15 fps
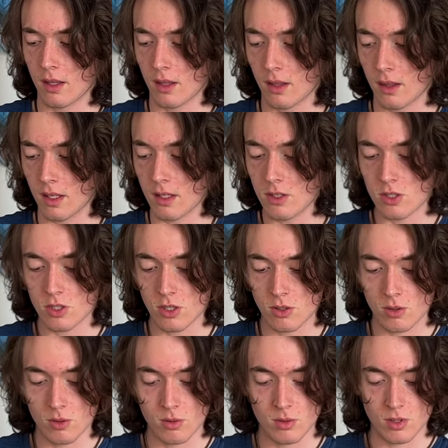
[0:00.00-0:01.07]
These
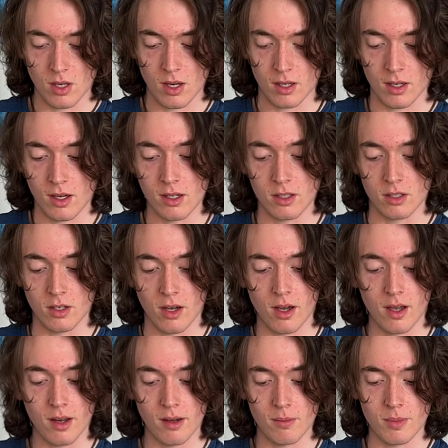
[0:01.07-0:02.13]
shoes I kind of
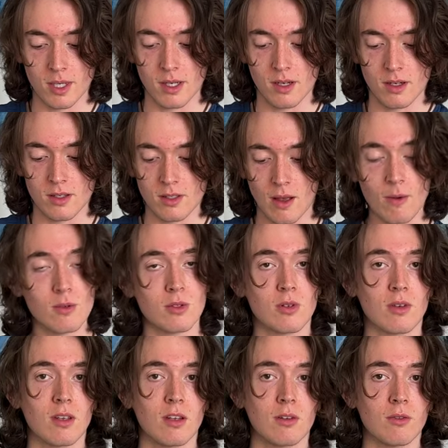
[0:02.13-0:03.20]
got because I was
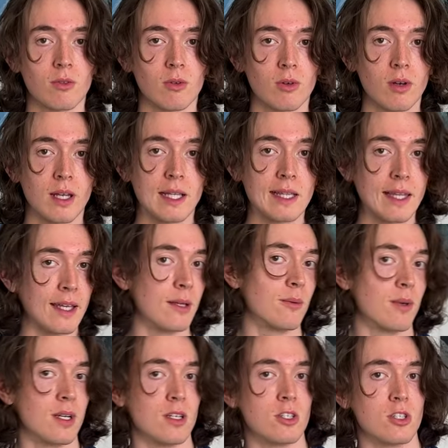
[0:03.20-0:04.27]
looking for a
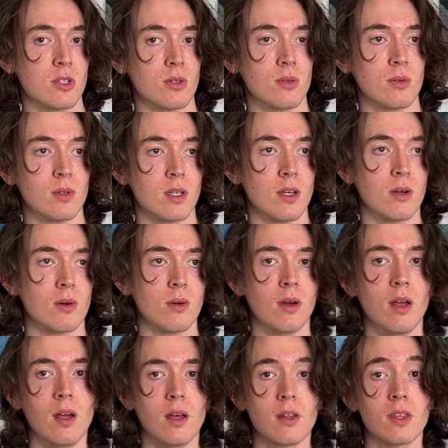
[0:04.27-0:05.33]
lightweight shoe. You know,
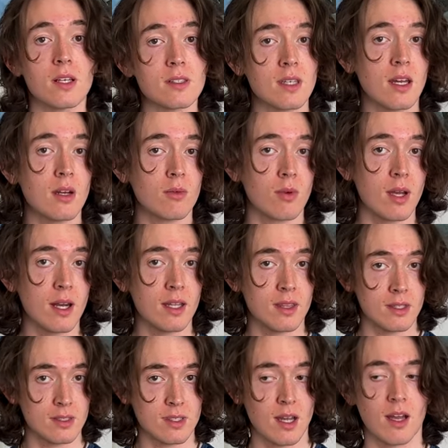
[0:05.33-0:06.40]
things I read at
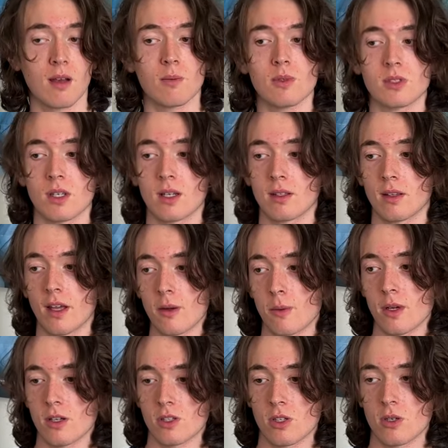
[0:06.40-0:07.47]
this time was like
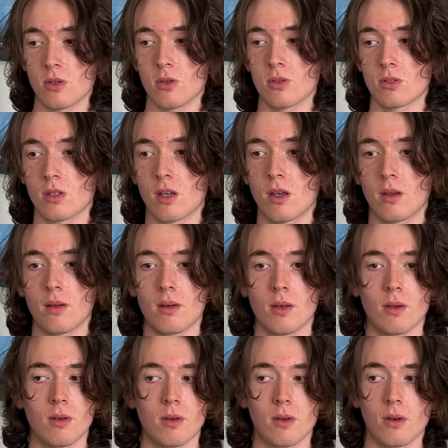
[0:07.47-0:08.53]
lightweight shoes, you know,
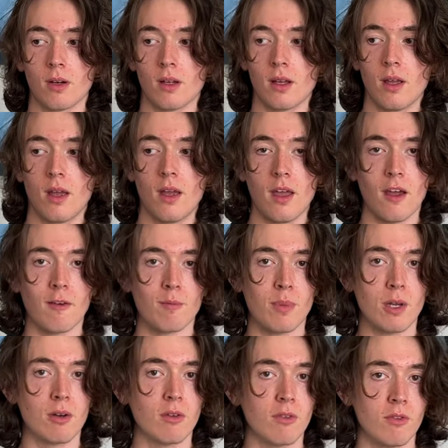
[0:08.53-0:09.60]
you're going to have
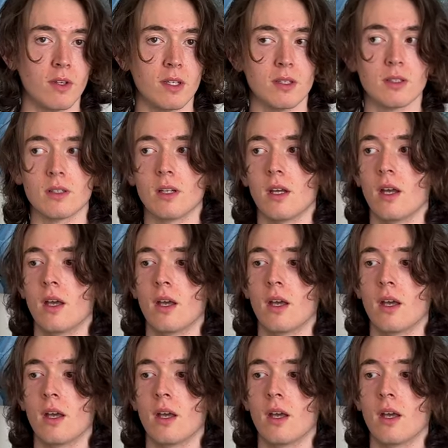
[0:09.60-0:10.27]
better feel,